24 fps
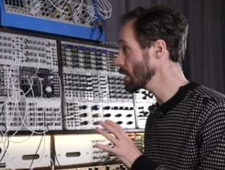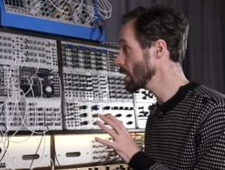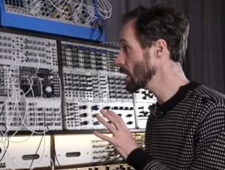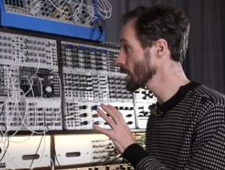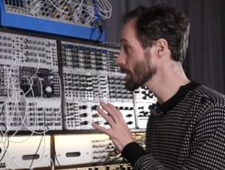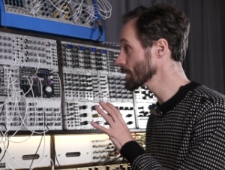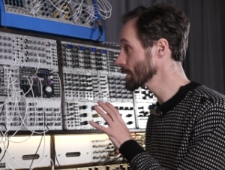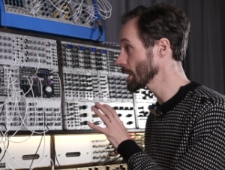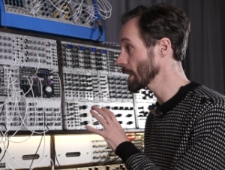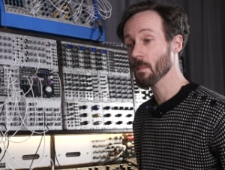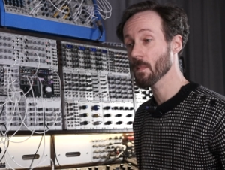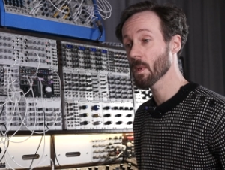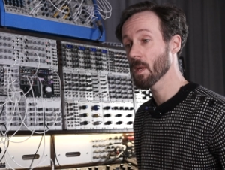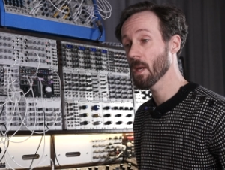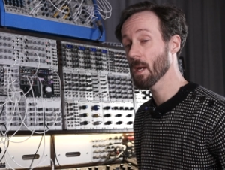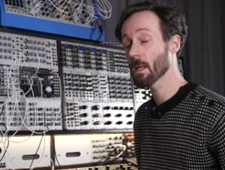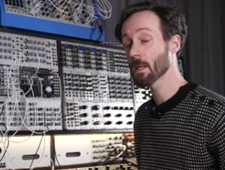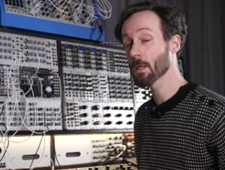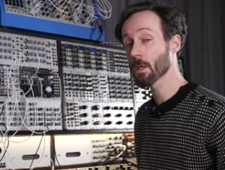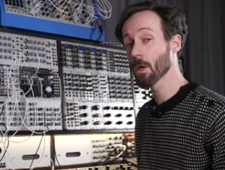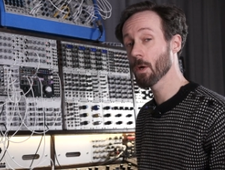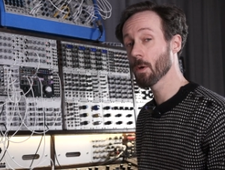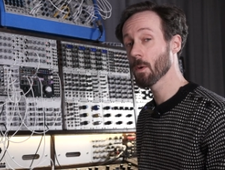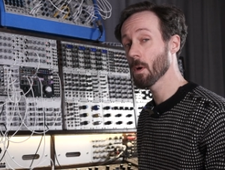on
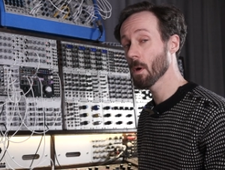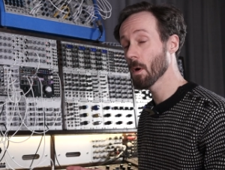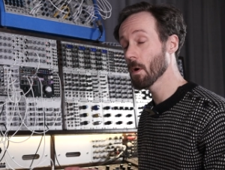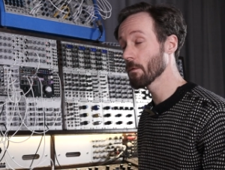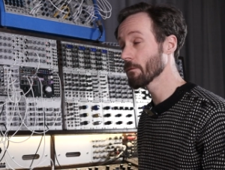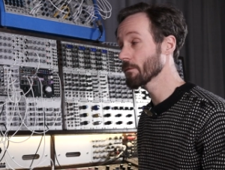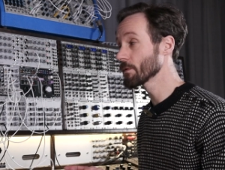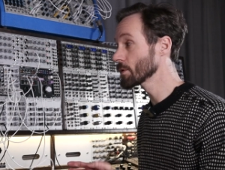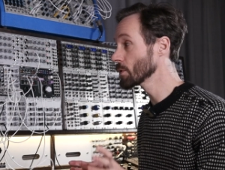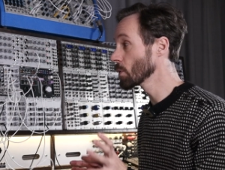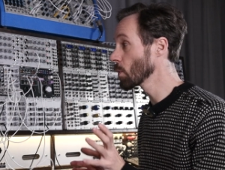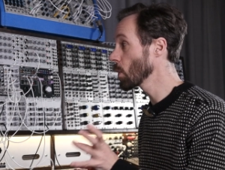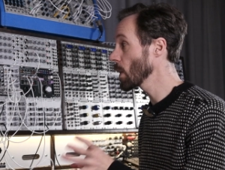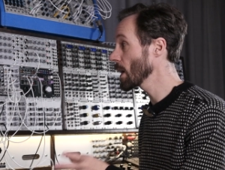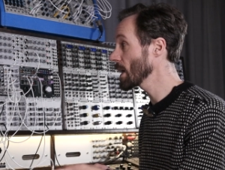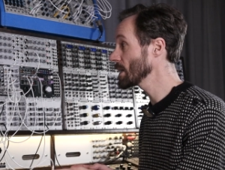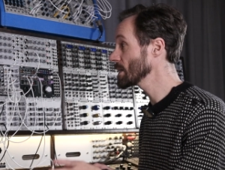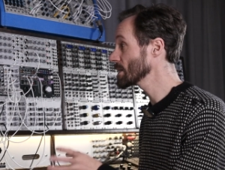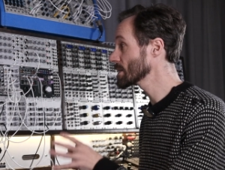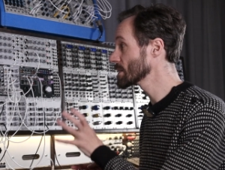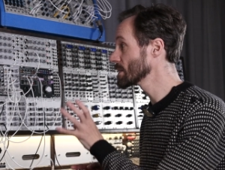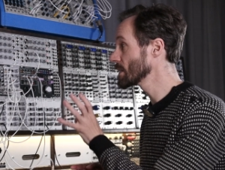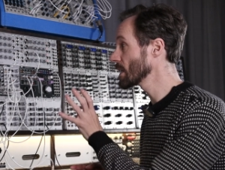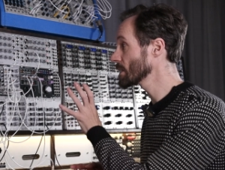and go over the
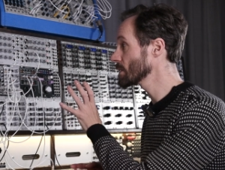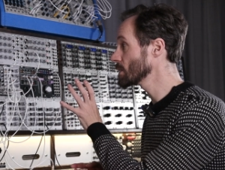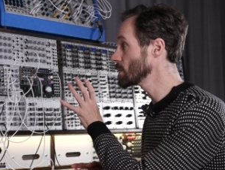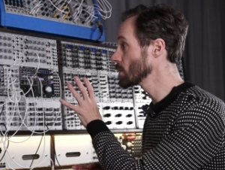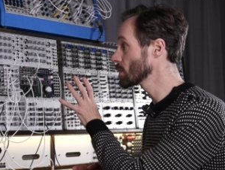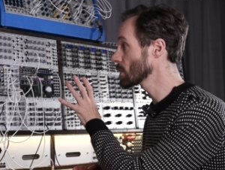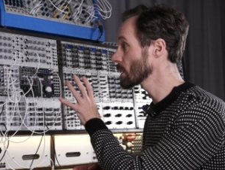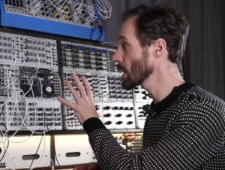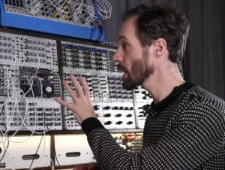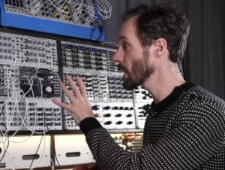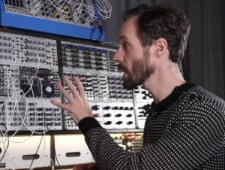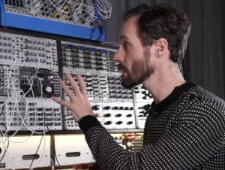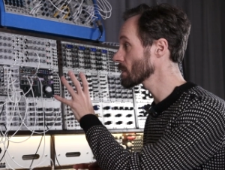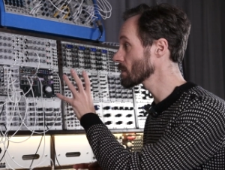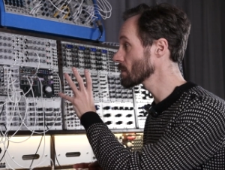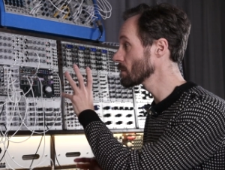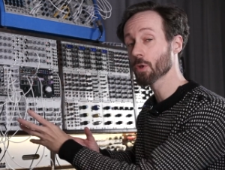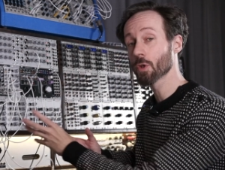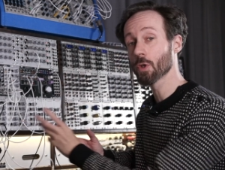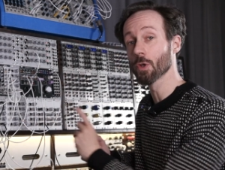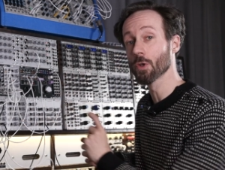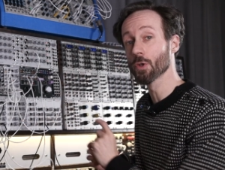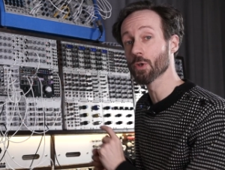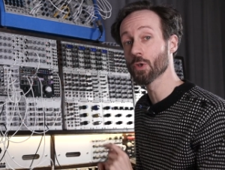ways that you can
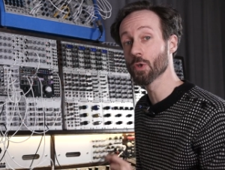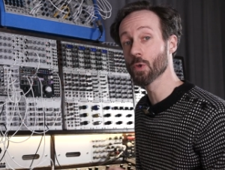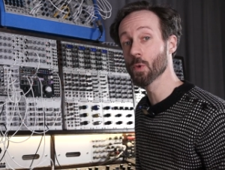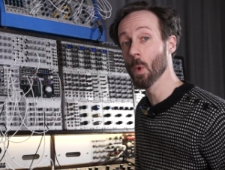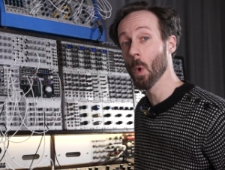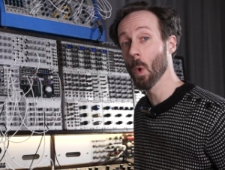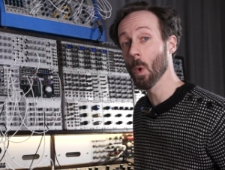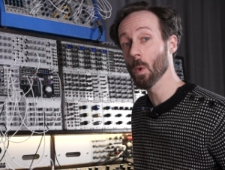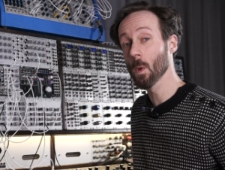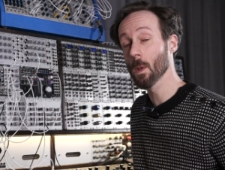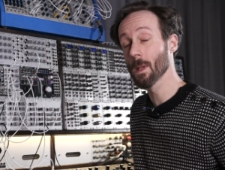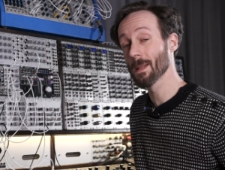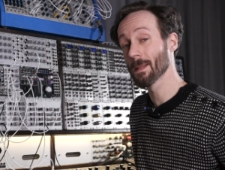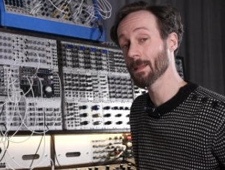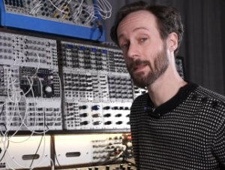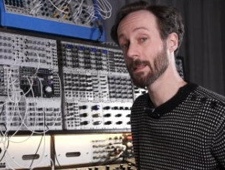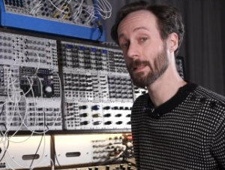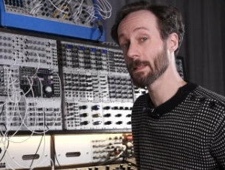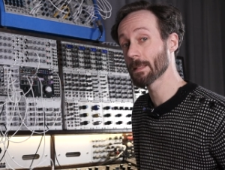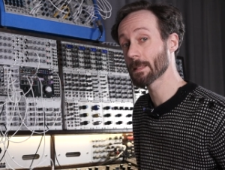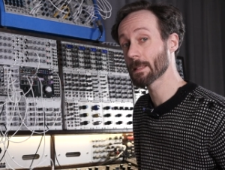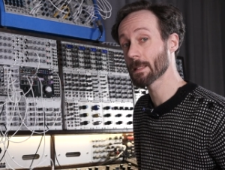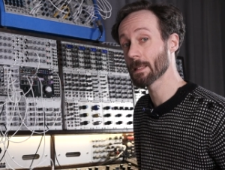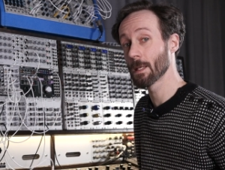control
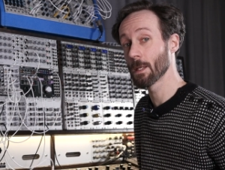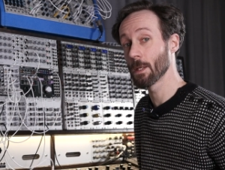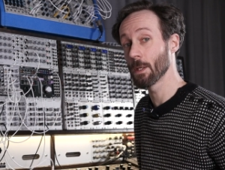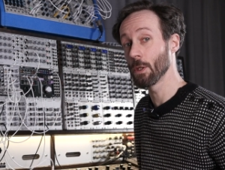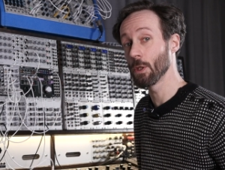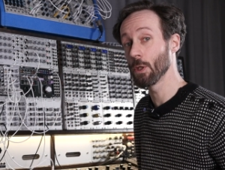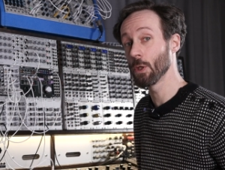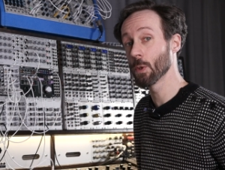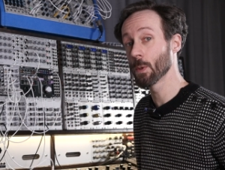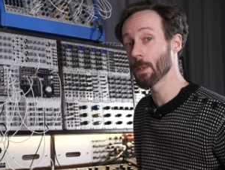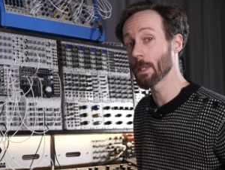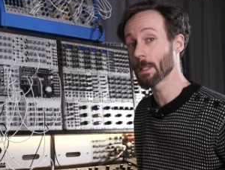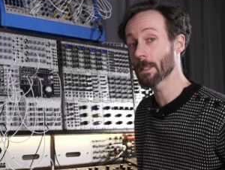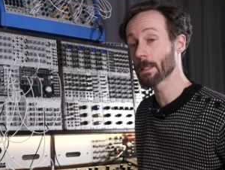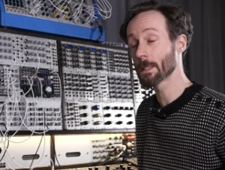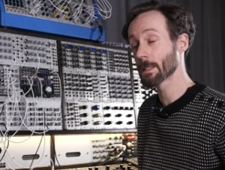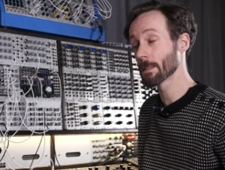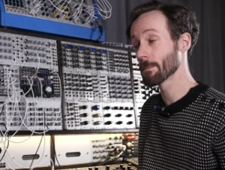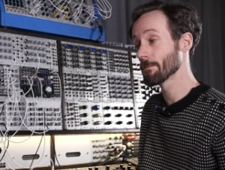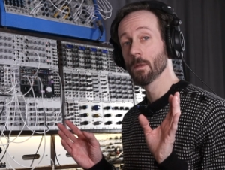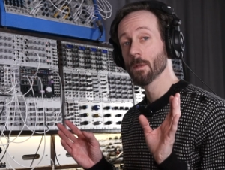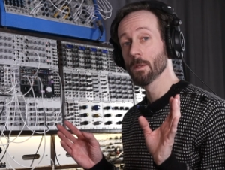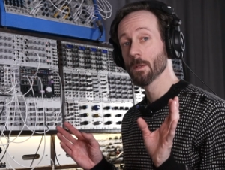this unit.